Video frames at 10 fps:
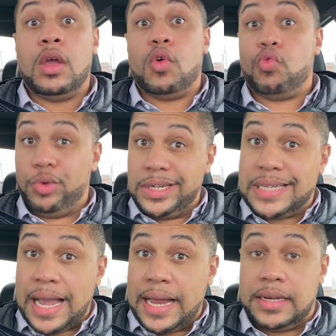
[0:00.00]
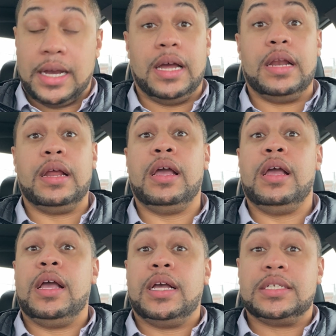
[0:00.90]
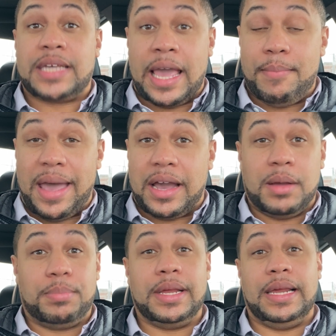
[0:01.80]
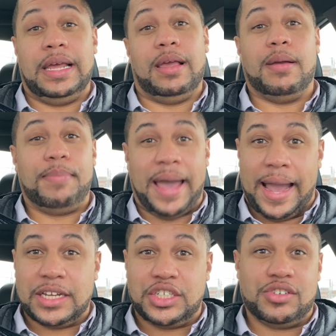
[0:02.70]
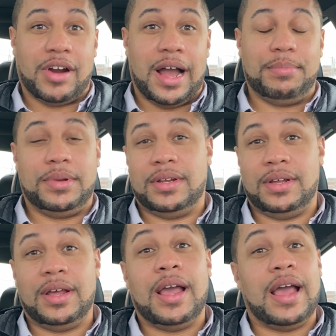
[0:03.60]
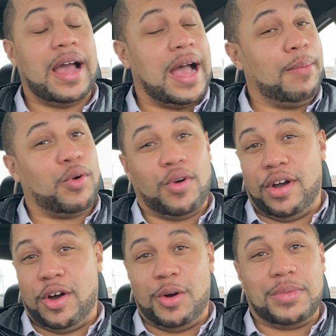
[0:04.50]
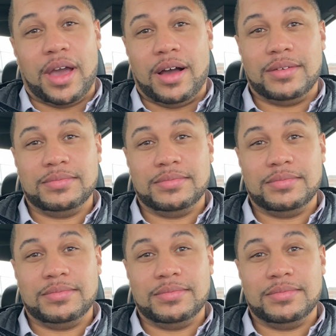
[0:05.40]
Re-sign done, scan back completed, package dropped. I'm going home, y'all.